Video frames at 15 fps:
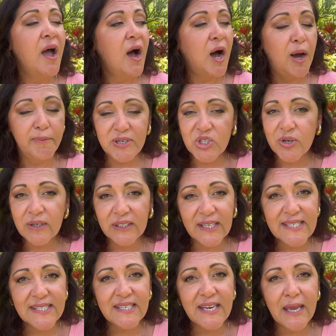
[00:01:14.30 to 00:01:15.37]
I'll be sure to
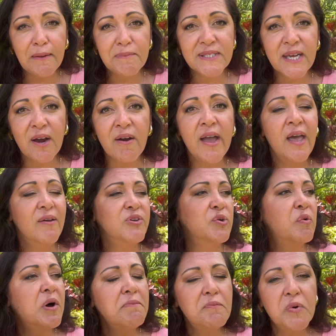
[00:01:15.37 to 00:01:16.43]
list the names there. If you
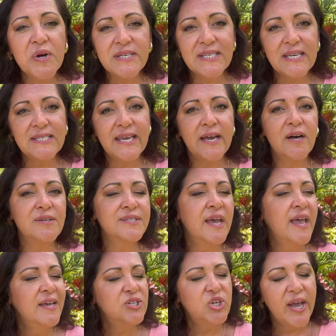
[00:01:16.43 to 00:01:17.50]
want more details,
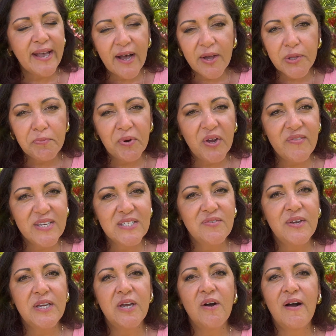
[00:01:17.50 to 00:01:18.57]
check out the previous
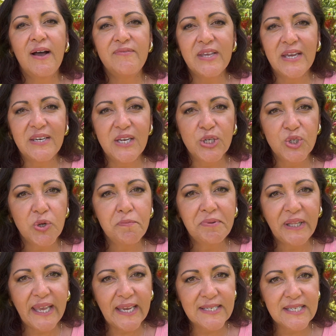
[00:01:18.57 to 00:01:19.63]
video of the initial
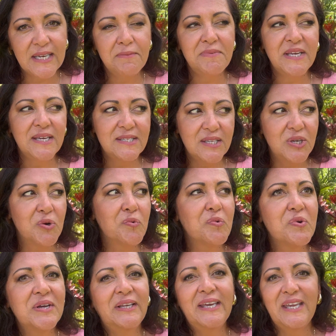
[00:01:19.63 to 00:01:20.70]
planting, because then you
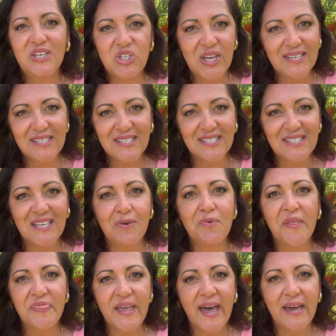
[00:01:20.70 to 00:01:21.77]
really get a chance to see
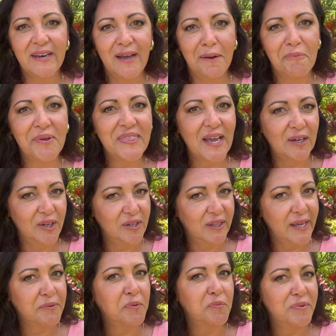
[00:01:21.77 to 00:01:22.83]
what that looked
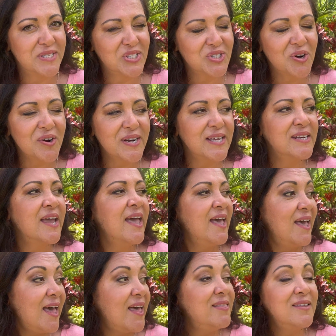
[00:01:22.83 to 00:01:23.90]
like when we started,
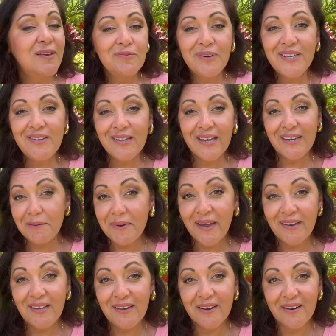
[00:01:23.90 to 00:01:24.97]
and then what you get in about
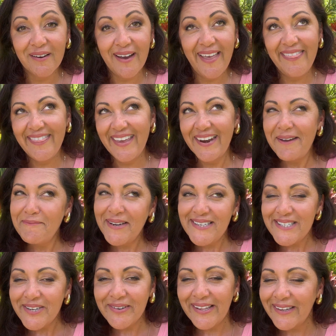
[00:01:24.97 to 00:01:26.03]
a year. And then I might
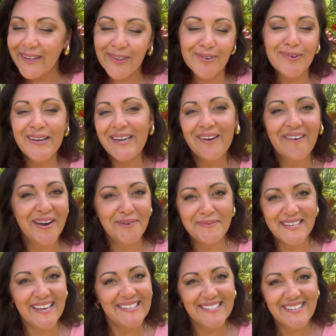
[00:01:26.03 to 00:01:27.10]
do like a 3-year
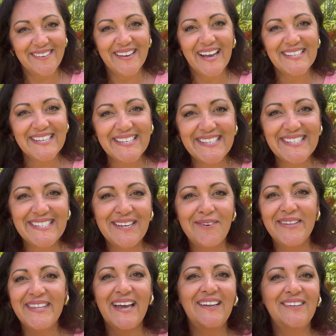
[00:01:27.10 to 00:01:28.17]
update, so you guys get to see
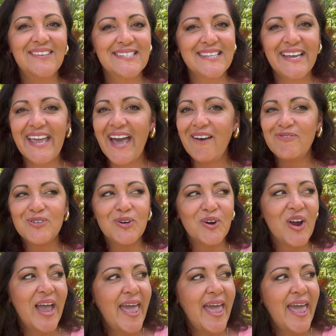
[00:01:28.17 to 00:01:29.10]
what that looks like after